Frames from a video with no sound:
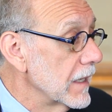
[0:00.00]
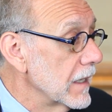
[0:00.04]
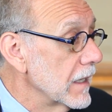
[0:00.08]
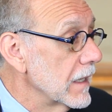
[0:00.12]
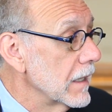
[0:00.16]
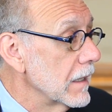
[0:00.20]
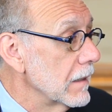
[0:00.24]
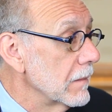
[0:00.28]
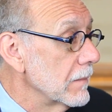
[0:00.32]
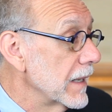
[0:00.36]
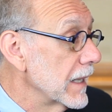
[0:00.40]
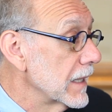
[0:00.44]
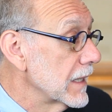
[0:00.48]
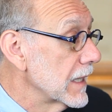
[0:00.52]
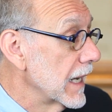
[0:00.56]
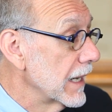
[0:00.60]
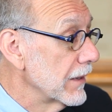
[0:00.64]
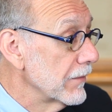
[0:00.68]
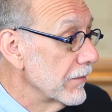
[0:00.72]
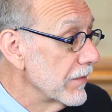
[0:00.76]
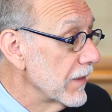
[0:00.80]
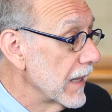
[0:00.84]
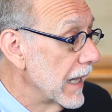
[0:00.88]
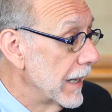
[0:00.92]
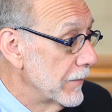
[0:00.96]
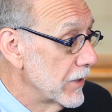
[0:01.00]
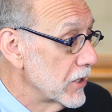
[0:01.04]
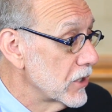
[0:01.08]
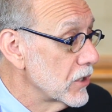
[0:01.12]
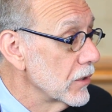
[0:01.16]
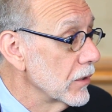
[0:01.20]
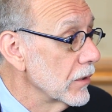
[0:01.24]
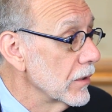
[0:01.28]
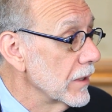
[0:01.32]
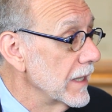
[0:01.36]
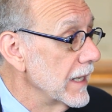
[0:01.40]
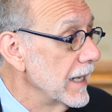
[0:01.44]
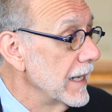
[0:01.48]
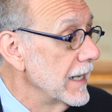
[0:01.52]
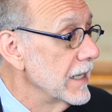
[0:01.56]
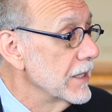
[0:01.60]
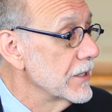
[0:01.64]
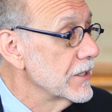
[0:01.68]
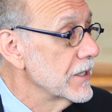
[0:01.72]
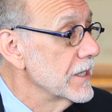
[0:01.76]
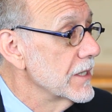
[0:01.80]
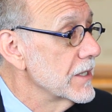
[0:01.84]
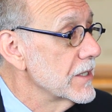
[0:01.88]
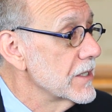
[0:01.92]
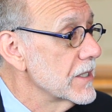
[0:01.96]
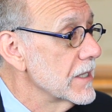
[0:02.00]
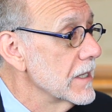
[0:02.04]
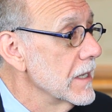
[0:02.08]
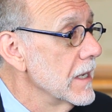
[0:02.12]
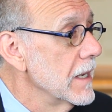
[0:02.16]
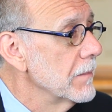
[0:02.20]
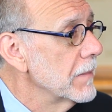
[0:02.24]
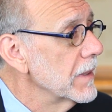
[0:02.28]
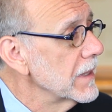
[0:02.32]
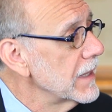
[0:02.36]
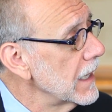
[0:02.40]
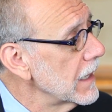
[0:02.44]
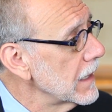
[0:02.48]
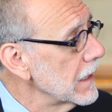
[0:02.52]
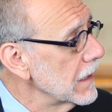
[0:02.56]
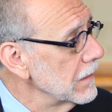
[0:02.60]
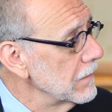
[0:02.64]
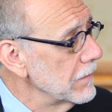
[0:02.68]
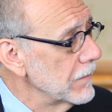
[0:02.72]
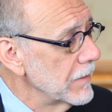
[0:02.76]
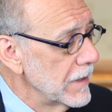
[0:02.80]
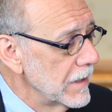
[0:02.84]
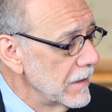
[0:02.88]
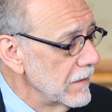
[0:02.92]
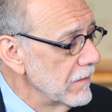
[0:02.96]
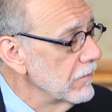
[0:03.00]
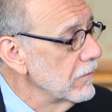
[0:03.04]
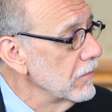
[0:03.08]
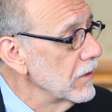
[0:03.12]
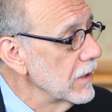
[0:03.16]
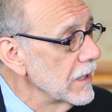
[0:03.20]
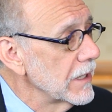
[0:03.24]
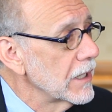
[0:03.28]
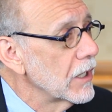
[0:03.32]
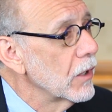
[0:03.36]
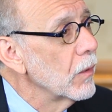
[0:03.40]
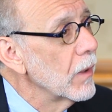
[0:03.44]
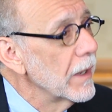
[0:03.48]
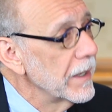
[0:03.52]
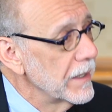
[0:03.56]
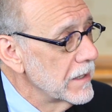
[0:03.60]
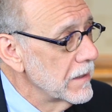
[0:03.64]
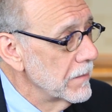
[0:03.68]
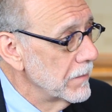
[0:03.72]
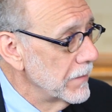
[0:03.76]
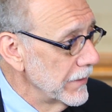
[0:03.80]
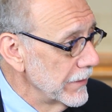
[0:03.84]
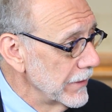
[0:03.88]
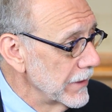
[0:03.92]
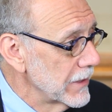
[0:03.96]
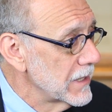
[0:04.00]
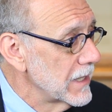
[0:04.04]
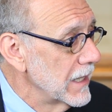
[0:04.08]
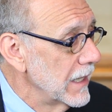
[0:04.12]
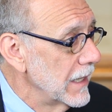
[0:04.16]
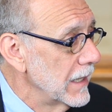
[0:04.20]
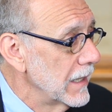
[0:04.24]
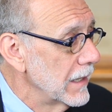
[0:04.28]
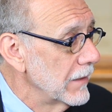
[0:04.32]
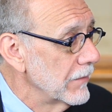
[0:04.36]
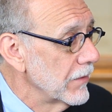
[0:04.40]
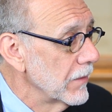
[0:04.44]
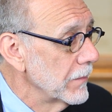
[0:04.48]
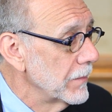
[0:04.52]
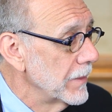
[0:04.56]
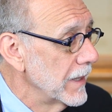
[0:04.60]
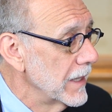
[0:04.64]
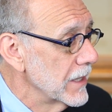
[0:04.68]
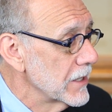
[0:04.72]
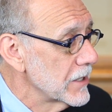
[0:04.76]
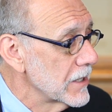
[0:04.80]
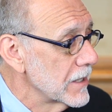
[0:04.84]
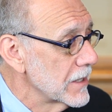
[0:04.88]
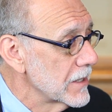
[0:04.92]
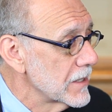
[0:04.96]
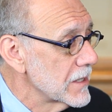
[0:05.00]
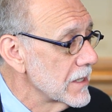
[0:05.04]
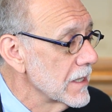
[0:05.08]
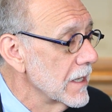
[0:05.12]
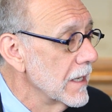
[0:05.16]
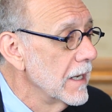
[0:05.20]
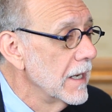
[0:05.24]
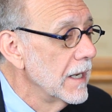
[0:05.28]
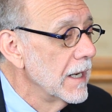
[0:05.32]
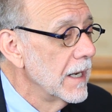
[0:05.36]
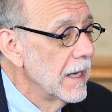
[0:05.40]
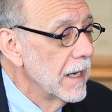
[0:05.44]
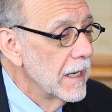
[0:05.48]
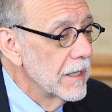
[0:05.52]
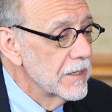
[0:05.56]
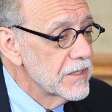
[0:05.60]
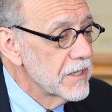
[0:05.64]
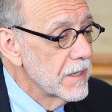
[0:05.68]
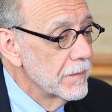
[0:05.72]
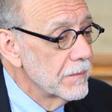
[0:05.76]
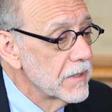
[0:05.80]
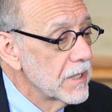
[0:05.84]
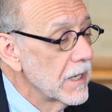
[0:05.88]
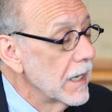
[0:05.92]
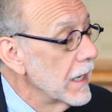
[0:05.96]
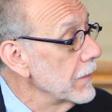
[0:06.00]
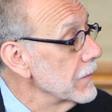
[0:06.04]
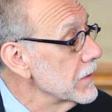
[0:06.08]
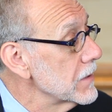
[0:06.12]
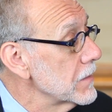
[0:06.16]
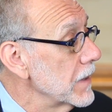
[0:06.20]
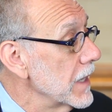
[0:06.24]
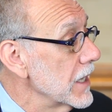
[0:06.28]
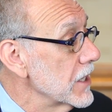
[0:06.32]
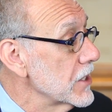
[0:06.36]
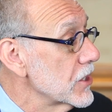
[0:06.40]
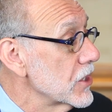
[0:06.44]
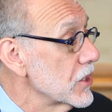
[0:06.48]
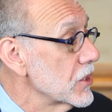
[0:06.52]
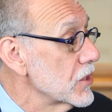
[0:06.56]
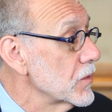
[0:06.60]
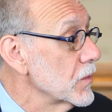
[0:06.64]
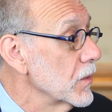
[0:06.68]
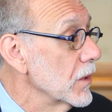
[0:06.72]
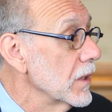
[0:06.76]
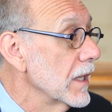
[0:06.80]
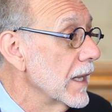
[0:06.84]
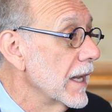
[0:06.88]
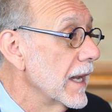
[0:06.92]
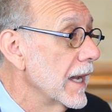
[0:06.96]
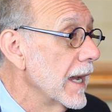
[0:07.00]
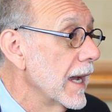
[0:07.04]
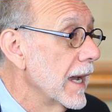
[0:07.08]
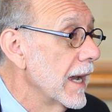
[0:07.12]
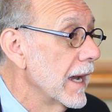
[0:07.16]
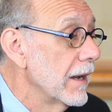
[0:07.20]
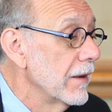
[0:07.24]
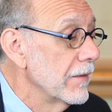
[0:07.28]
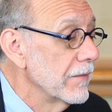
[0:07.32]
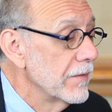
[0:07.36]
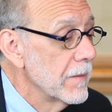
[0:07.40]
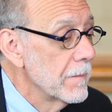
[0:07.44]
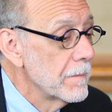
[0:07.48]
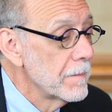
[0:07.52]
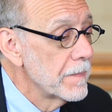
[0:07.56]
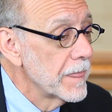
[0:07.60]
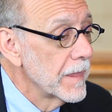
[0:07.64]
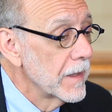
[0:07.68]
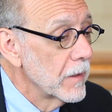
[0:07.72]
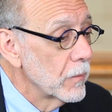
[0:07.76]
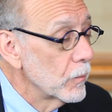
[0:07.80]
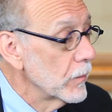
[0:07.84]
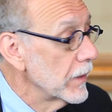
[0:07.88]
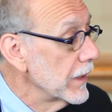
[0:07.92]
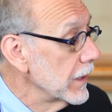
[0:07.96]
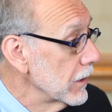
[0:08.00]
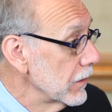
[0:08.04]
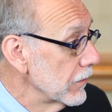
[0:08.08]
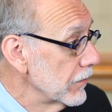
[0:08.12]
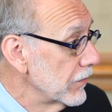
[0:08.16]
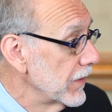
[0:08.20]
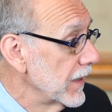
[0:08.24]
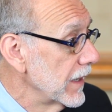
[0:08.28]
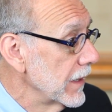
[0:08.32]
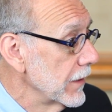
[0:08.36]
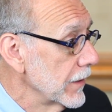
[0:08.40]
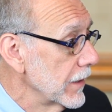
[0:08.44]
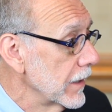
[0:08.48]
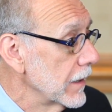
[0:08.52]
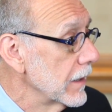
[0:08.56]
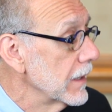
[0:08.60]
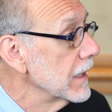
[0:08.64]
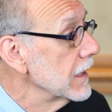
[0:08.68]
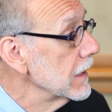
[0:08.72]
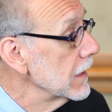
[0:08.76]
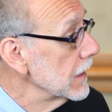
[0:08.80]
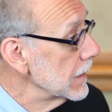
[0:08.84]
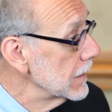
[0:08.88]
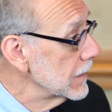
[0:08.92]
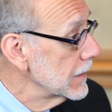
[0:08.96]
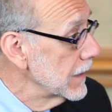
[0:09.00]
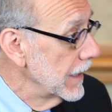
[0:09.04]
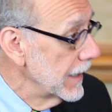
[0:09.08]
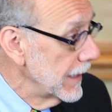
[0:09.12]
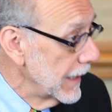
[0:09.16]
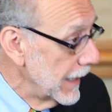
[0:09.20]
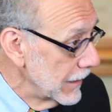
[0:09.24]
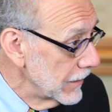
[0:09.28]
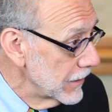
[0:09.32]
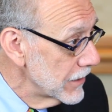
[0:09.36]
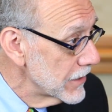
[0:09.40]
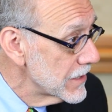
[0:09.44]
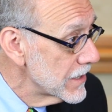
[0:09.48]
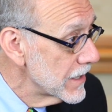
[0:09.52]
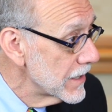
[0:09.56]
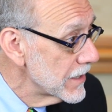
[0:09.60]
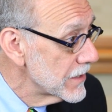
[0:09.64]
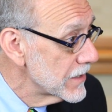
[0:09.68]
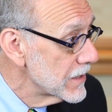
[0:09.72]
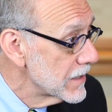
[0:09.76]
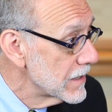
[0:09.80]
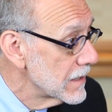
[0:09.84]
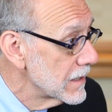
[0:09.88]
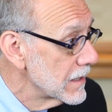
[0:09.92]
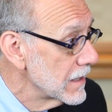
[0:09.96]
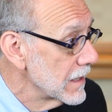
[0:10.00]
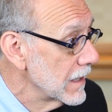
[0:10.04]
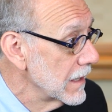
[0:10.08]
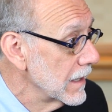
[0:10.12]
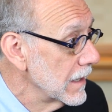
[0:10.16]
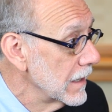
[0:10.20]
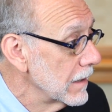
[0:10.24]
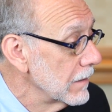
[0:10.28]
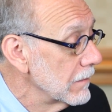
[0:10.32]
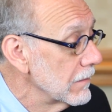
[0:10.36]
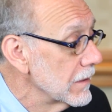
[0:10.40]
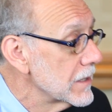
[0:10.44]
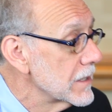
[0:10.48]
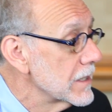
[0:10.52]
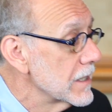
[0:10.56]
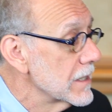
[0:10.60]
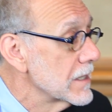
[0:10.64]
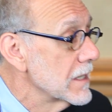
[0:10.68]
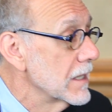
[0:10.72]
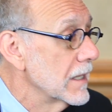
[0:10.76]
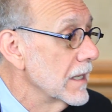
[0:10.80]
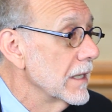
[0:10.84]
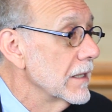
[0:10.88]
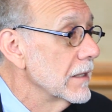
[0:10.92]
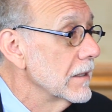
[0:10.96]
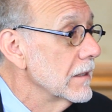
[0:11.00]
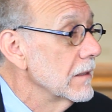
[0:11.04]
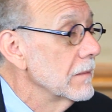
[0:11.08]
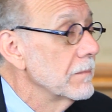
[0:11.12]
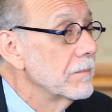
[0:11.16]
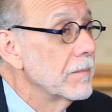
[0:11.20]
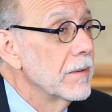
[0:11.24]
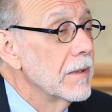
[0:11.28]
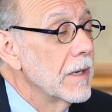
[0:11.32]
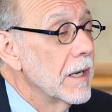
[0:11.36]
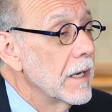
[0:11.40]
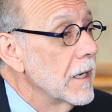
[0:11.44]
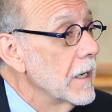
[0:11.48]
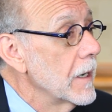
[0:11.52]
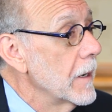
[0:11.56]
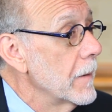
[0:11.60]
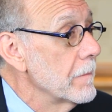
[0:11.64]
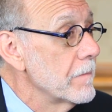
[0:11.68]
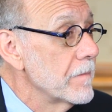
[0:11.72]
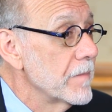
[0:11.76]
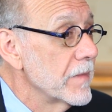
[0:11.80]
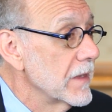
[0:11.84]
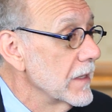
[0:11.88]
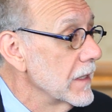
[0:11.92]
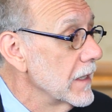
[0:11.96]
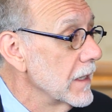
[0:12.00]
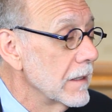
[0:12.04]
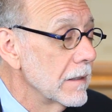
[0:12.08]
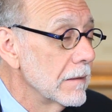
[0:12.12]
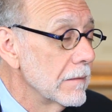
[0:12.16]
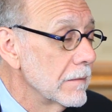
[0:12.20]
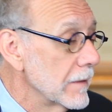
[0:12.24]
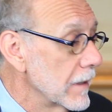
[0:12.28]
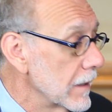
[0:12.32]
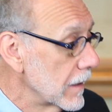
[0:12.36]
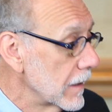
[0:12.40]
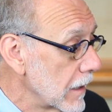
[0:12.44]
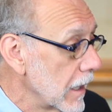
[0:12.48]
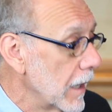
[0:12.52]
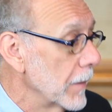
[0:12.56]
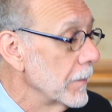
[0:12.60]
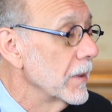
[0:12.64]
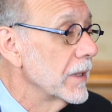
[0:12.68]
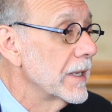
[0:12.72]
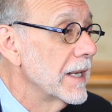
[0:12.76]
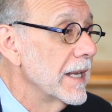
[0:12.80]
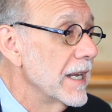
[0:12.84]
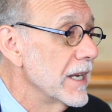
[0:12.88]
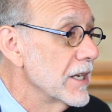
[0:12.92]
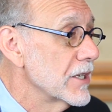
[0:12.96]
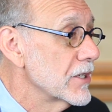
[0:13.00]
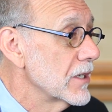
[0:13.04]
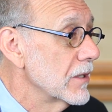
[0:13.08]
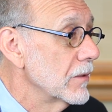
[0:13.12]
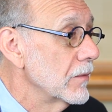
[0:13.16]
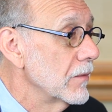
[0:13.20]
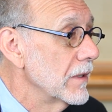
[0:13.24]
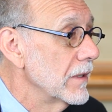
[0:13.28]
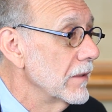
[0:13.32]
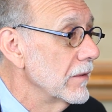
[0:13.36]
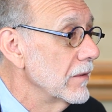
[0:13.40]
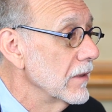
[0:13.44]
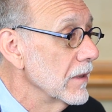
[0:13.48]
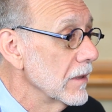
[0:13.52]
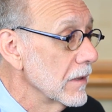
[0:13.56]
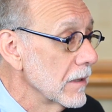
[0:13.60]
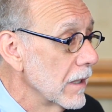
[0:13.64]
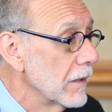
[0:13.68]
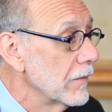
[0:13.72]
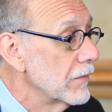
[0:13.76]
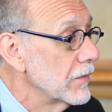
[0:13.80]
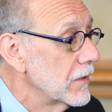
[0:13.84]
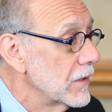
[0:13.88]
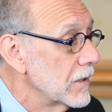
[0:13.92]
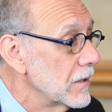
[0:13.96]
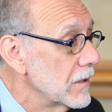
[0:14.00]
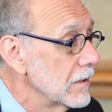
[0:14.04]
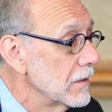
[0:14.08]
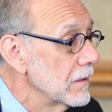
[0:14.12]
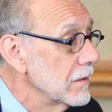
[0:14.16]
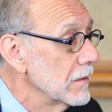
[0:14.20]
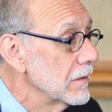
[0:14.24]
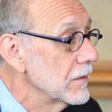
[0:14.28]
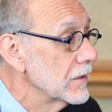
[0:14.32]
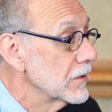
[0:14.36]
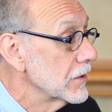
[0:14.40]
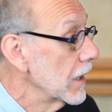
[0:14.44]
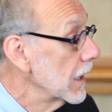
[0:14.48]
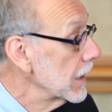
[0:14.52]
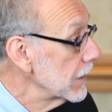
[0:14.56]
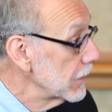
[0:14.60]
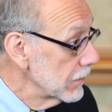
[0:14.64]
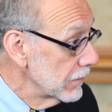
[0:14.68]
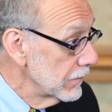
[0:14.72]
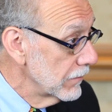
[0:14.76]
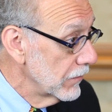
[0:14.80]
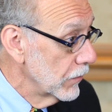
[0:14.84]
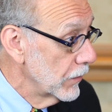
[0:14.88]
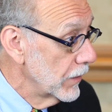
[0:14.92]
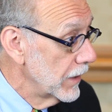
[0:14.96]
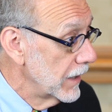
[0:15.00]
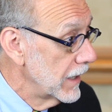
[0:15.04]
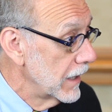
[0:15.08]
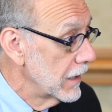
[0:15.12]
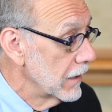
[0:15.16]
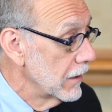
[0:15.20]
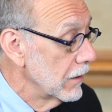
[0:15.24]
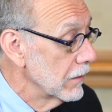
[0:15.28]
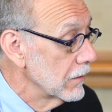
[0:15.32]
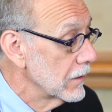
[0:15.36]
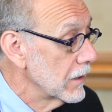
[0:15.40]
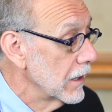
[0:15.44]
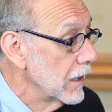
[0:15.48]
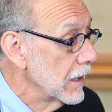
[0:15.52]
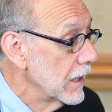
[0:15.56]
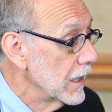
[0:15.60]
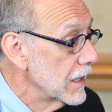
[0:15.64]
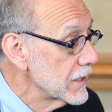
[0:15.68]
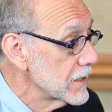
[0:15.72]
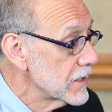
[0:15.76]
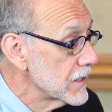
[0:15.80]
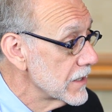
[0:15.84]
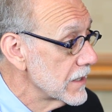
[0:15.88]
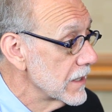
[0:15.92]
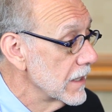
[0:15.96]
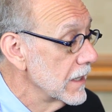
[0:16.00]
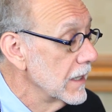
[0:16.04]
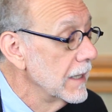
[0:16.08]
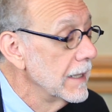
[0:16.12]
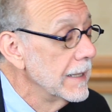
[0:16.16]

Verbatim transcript: uh, anti-inflammatory agents, but that can be really quite debilitating for patients. Sometimes patients will have renal failure and need dialysis, which is another um, you know complication we would love to try to avoid at all costs.